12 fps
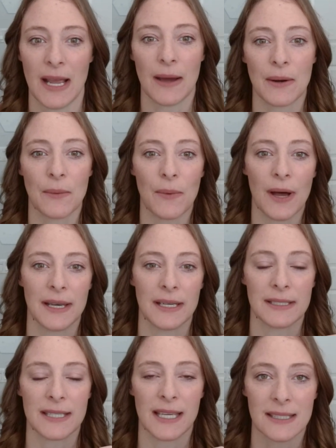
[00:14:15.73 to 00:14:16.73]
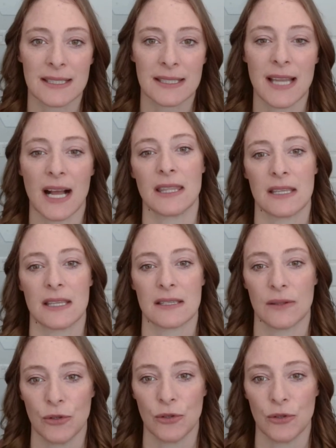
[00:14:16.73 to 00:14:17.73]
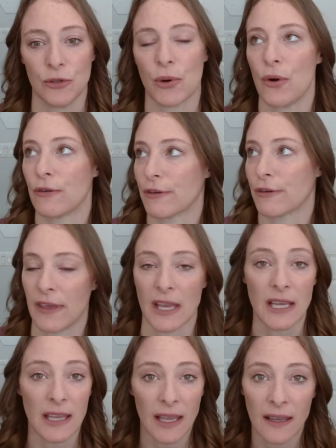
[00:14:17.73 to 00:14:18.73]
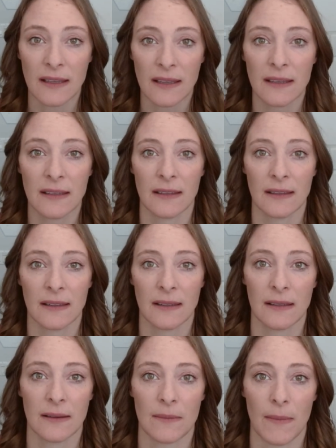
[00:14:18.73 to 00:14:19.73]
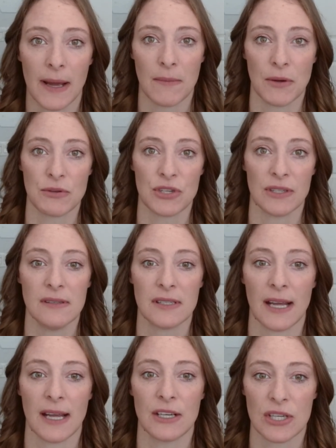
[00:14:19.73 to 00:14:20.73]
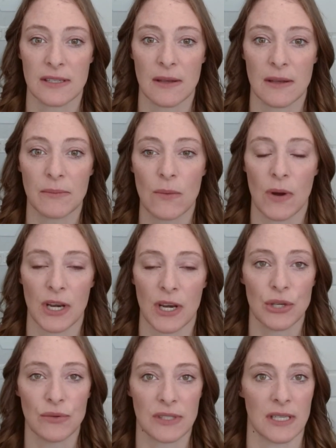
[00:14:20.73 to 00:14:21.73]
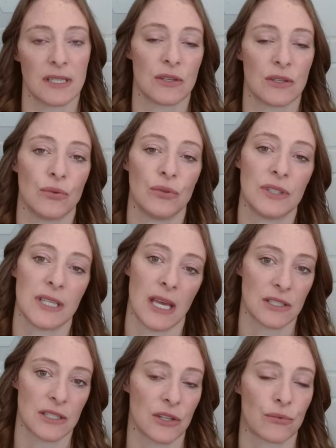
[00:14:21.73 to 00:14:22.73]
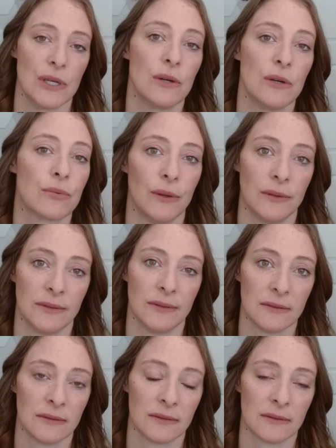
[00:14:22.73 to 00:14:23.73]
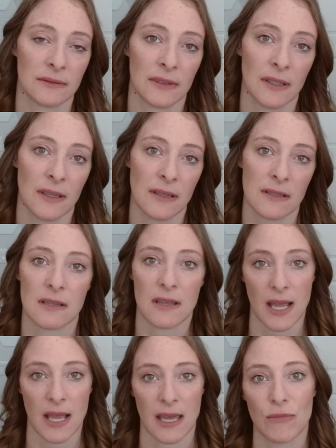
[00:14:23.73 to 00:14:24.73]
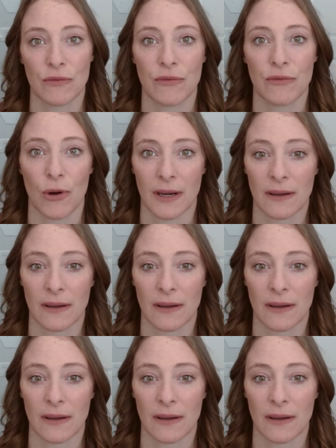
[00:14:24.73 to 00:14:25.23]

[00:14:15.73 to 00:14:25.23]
I don't want to get stuck in this loop or overthinking my emotions. I just simply want to use it as a tool to get to the real root so that I can move forward.